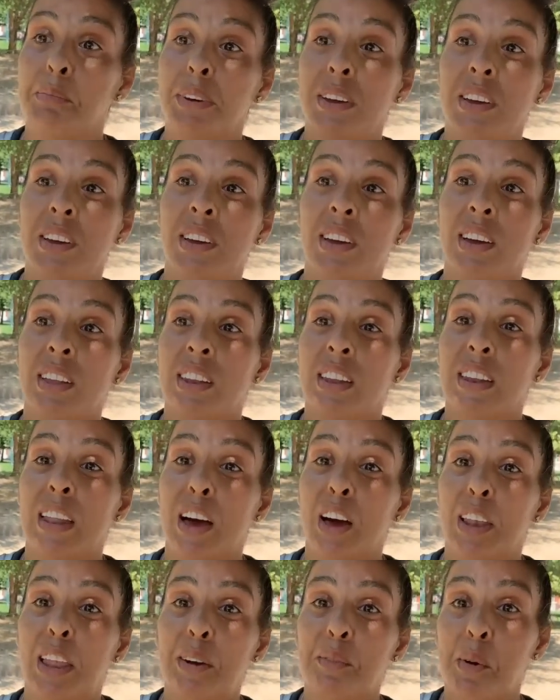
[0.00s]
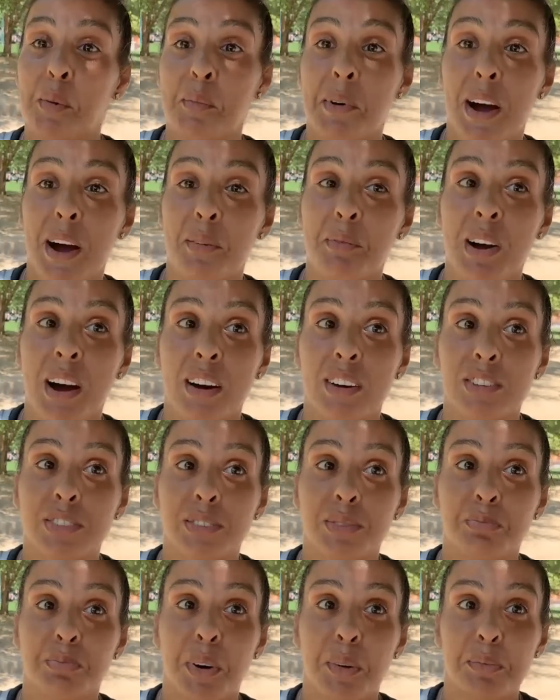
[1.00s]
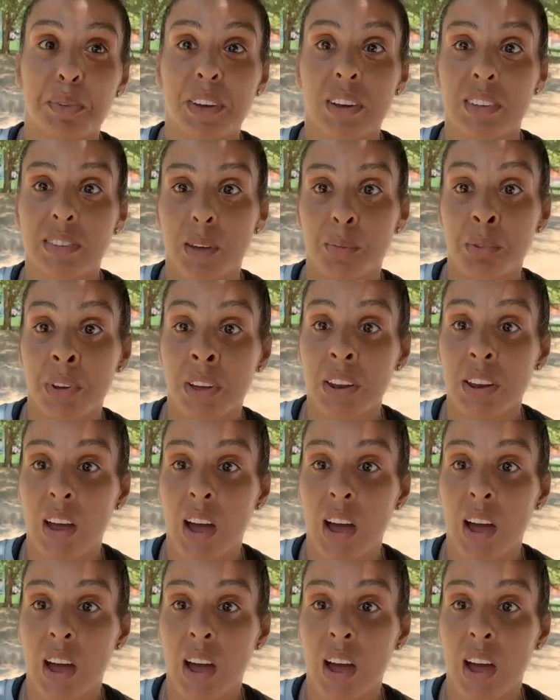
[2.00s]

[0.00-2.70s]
be in and out like my mom's house, but because I'm getting